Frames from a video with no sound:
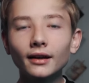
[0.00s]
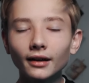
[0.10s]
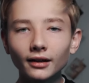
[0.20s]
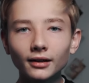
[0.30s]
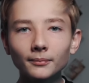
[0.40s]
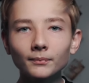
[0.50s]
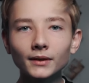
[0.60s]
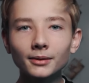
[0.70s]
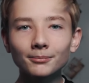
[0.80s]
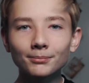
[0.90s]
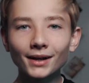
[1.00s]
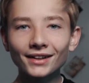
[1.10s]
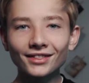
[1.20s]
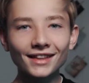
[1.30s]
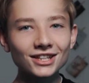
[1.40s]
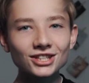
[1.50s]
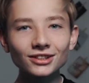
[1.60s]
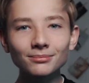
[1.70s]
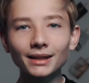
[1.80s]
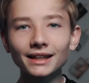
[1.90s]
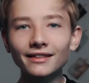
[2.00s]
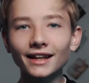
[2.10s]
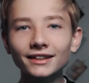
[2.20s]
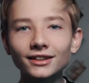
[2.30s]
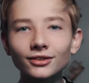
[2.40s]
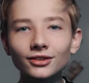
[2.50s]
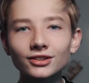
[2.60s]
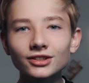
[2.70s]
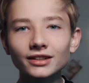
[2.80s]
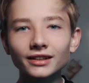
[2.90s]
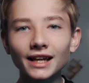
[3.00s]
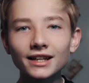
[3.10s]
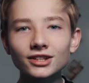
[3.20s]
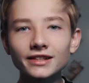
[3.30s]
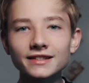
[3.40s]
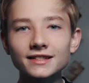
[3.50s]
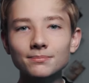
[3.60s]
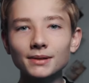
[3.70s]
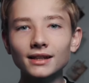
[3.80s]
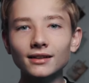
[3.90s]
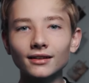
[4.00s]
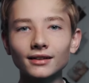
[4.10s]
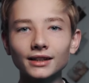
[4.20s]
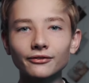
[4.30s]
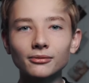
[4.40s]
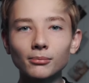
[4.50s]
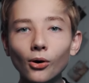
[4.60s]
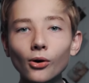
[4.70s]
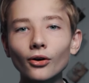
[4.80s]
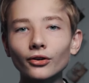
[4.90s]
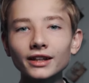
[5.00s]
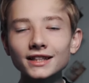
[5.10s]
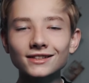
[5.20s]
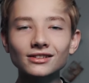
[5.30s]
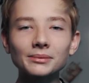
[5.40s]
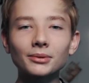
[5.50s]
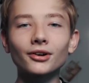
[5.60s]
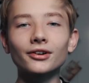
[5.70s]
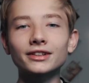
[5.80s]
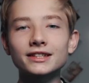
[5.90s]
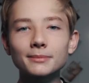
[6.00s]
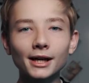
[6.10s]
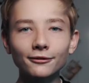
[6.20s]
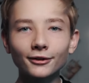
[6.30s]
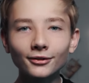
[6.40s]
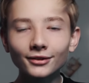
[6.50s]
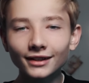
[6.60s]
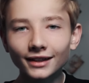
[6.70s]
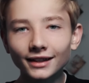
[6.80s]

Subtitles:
but that shouldn't mean that you can just be even more on Instagram or on your smartphone